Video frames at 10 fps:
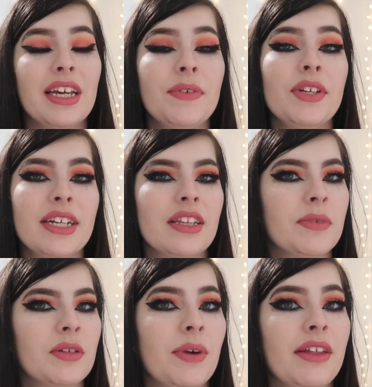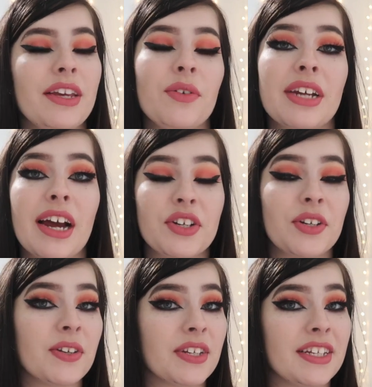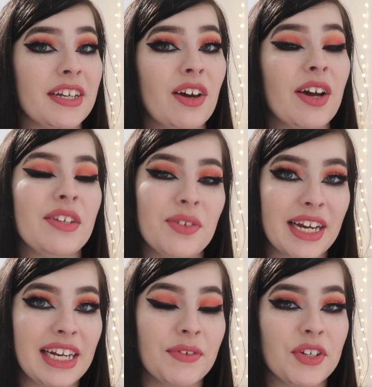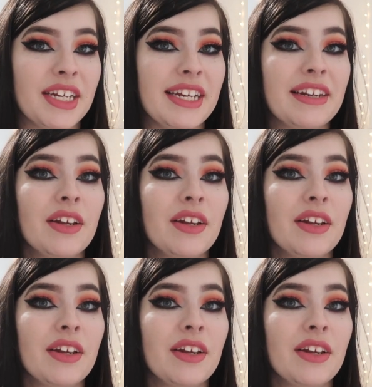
If you stick them somewhere that you're naturally going to see a lot in your daily routine,